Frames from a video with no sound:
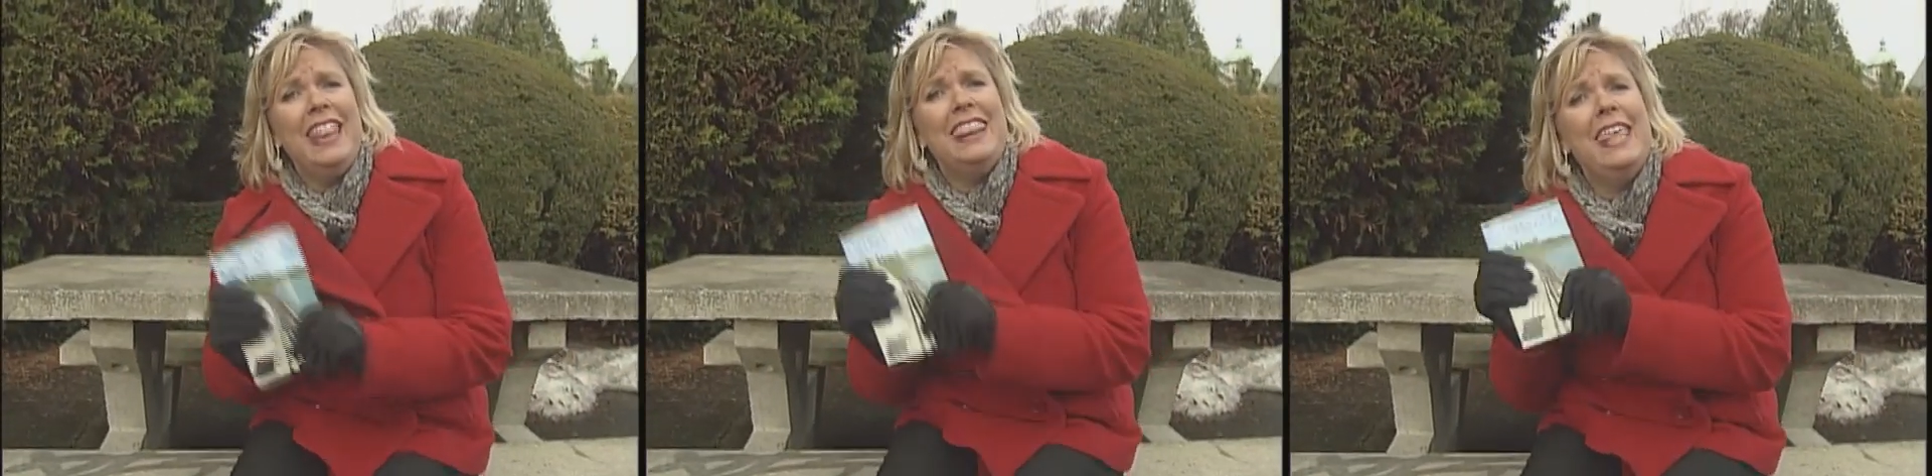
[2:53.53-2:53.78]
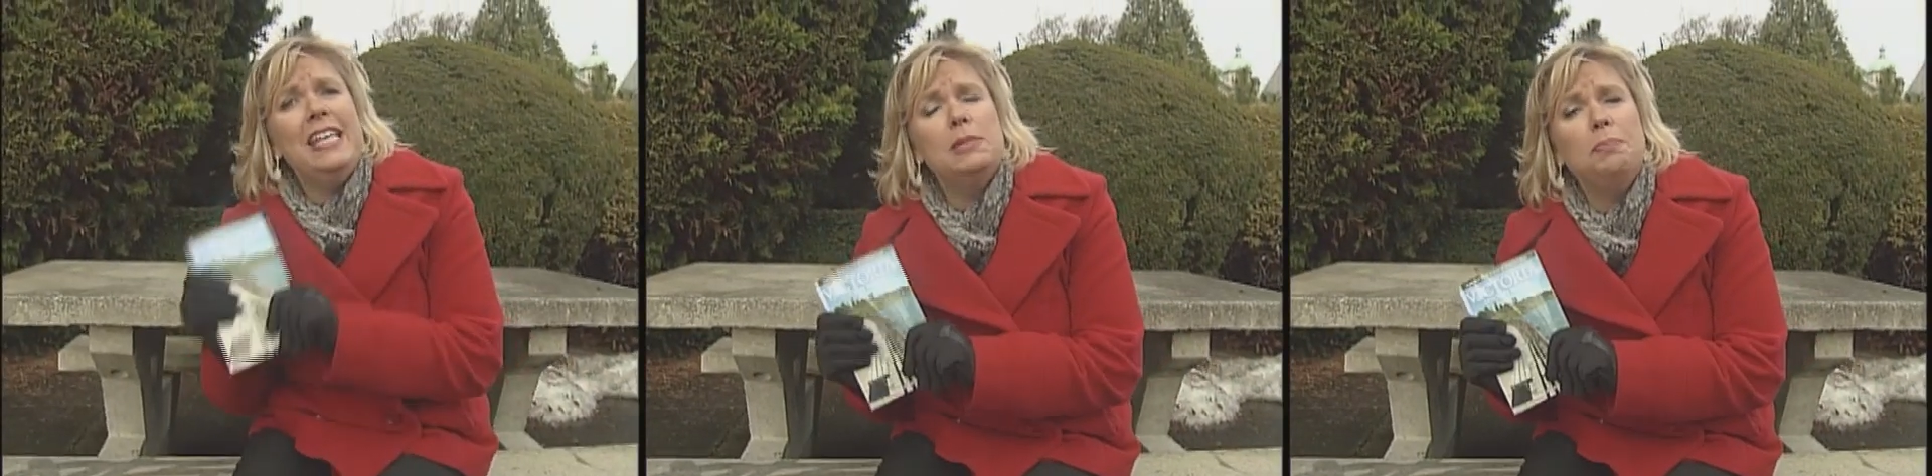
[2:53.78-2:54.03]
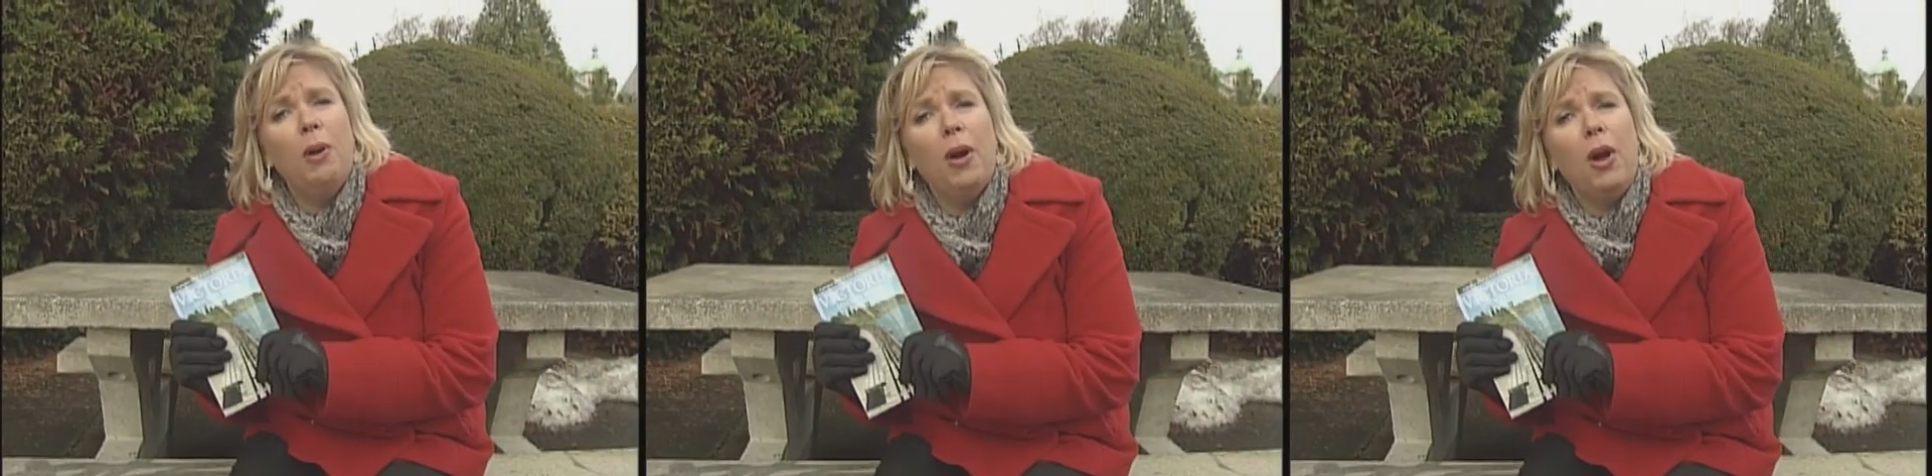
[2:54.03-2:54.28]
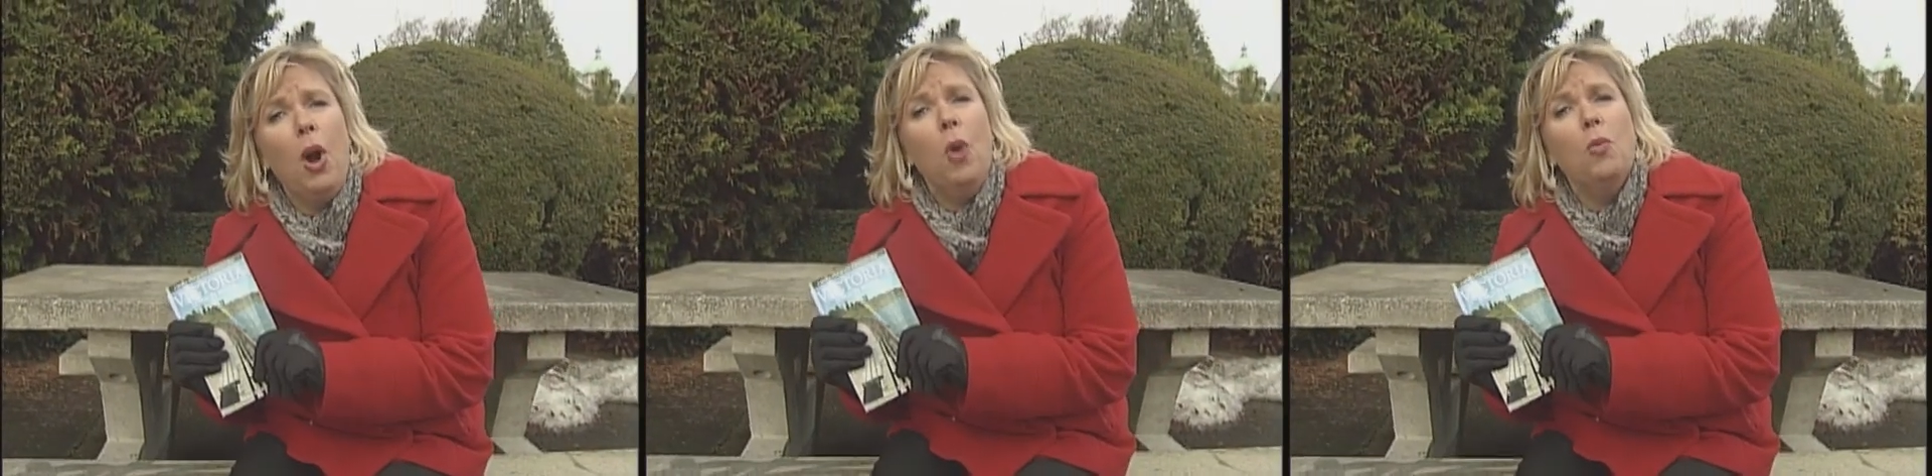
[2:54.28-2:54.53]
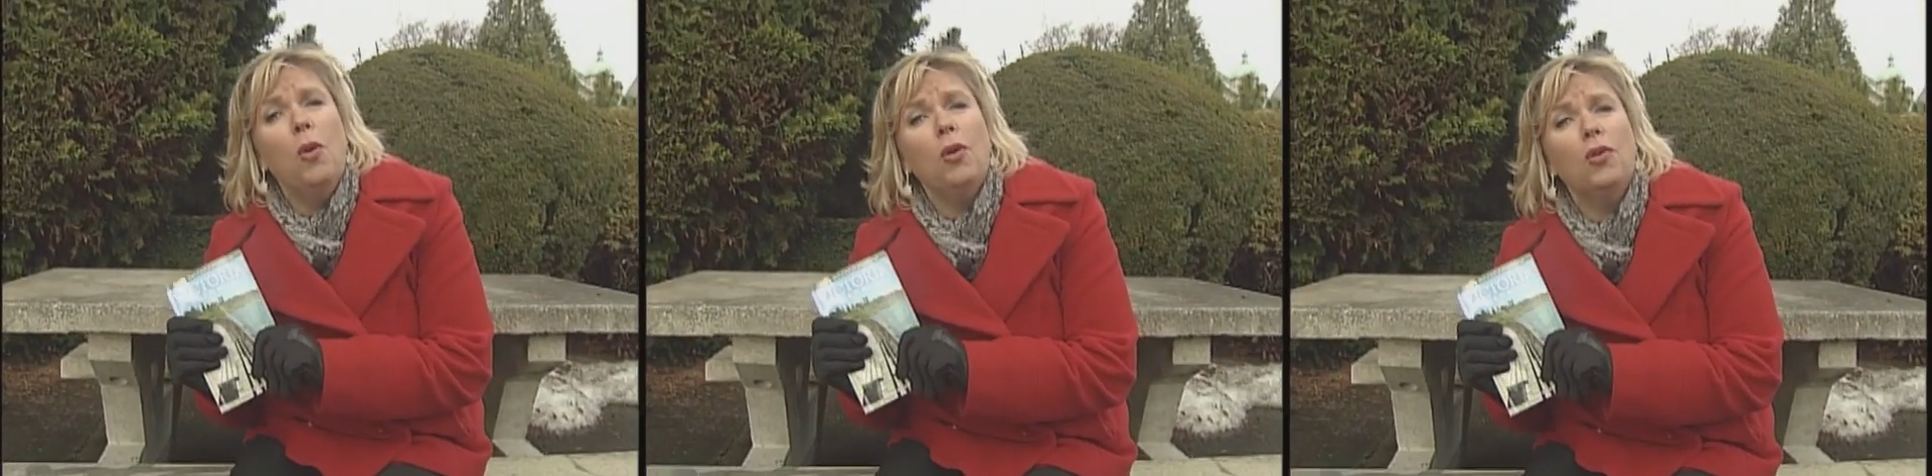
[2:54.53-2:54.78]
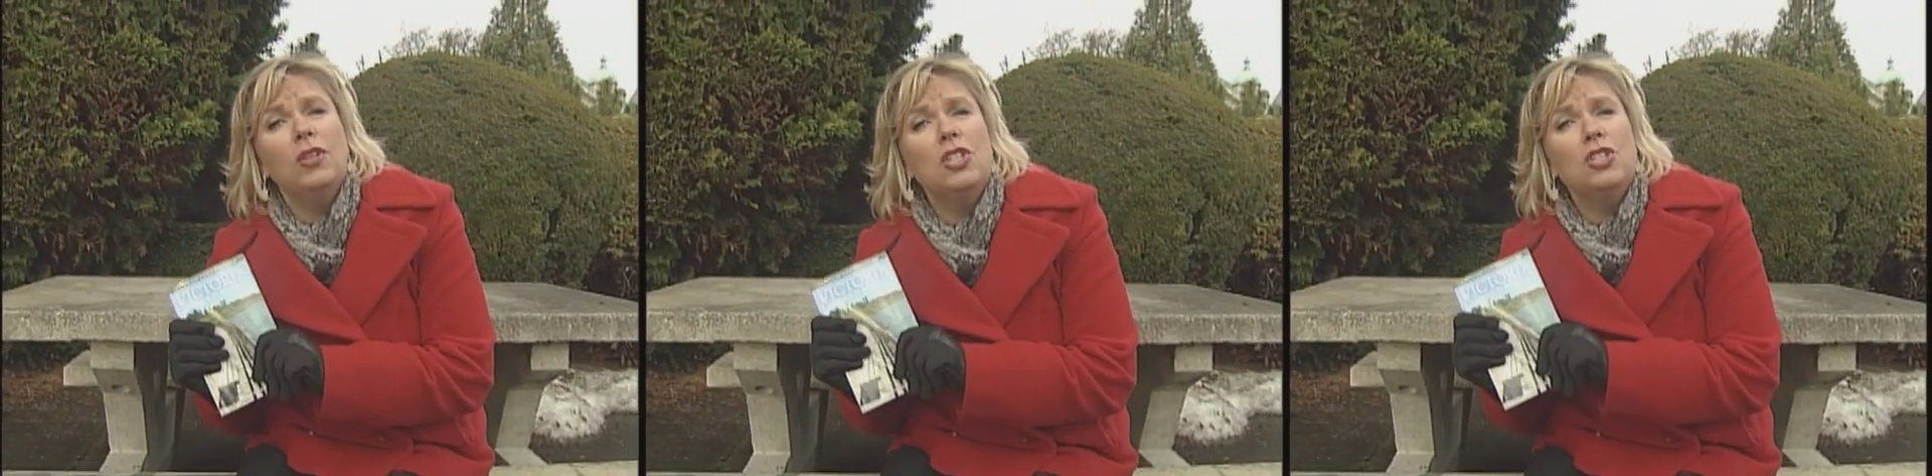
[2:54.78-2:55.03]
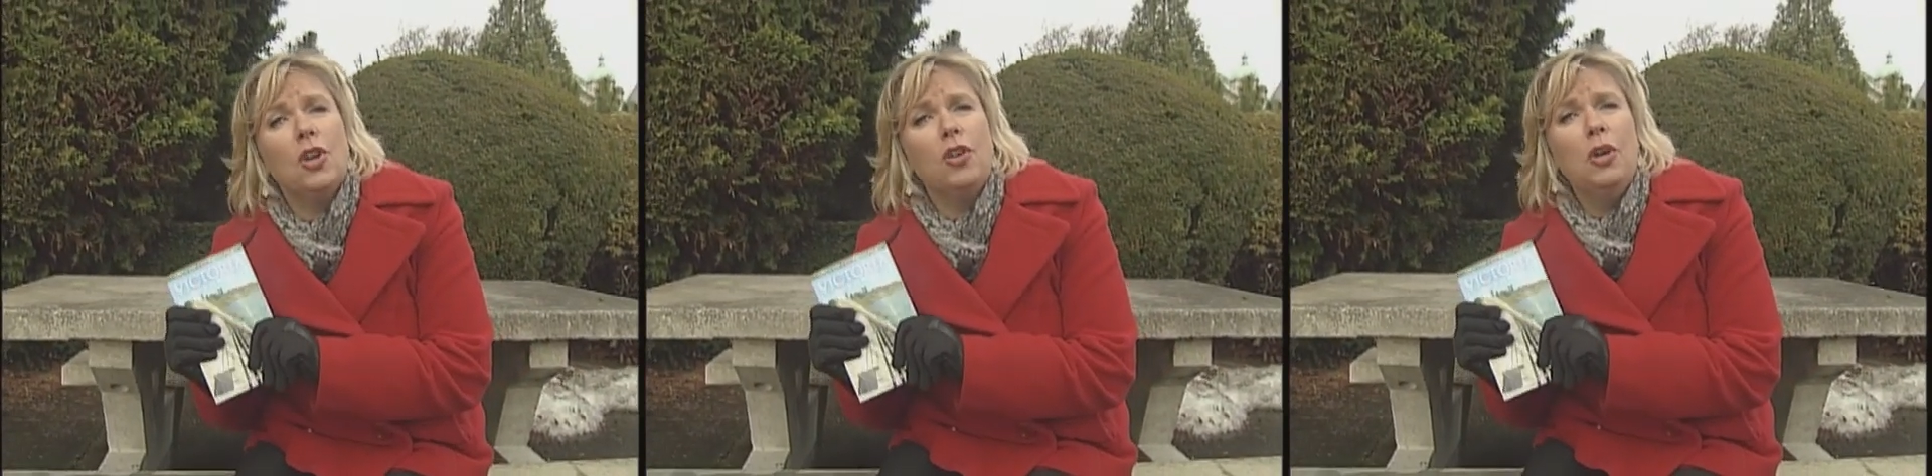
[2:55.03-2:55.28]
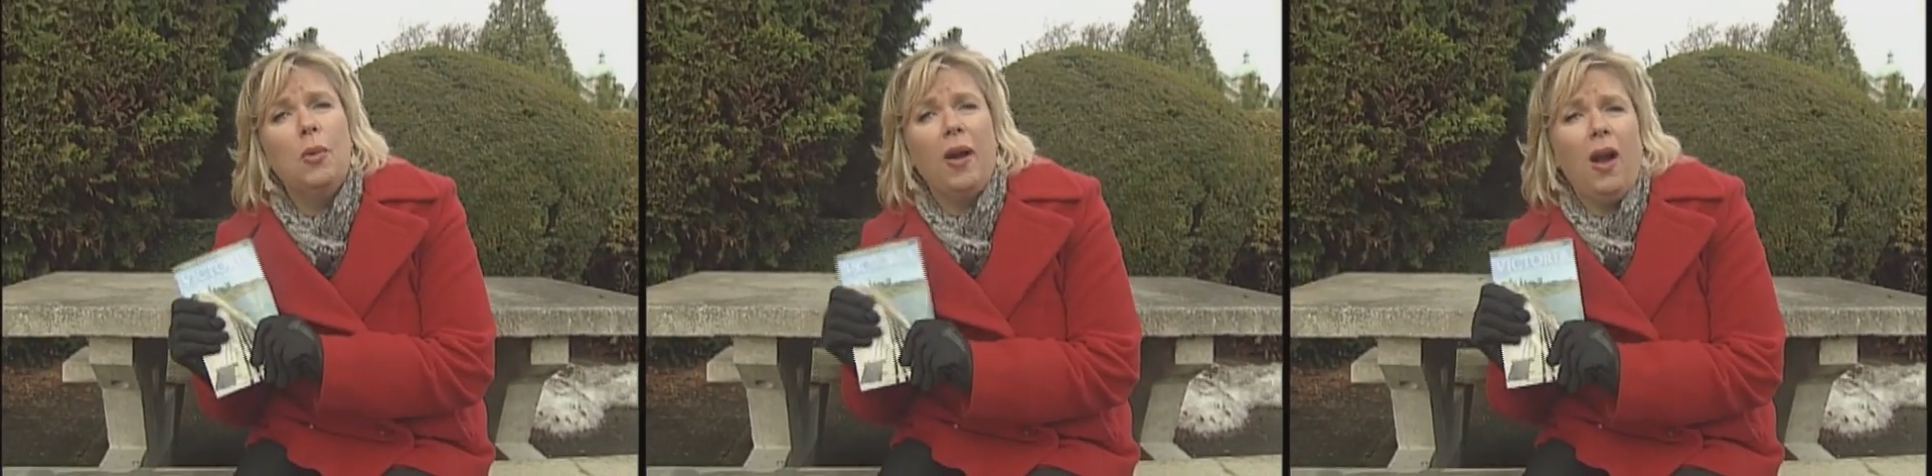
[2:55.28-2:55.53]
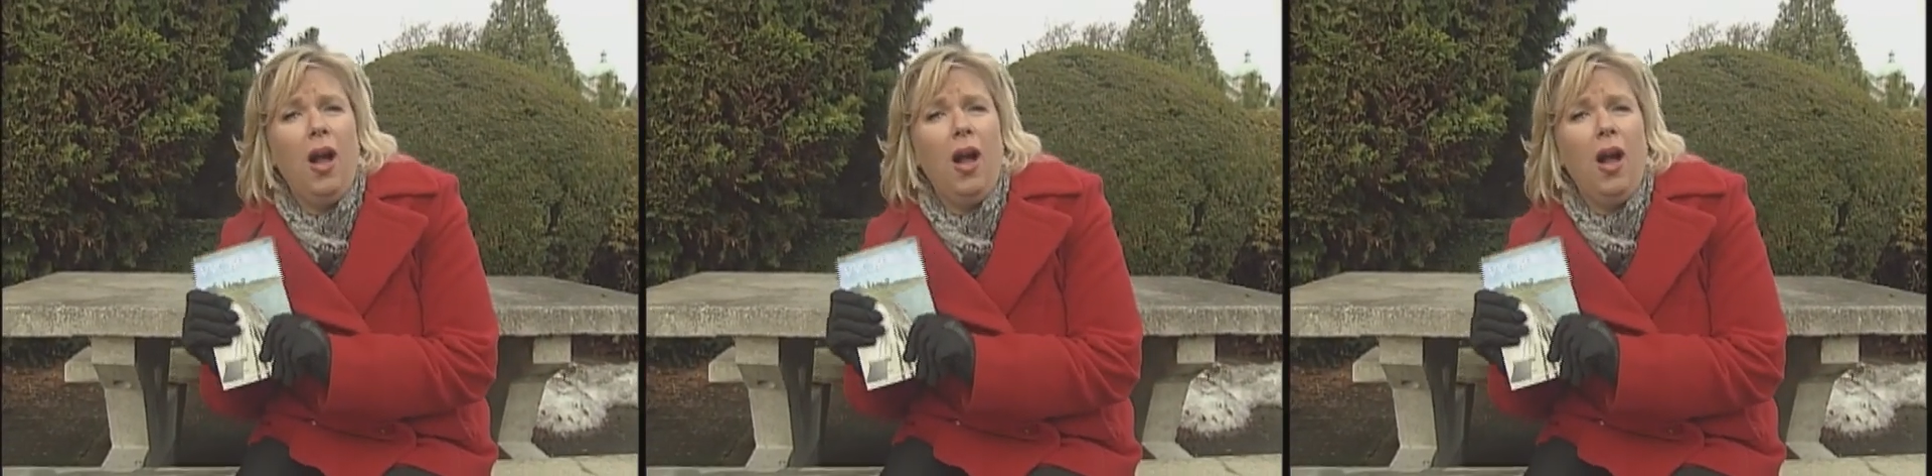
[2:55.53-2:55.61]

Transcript: This book won't only show you where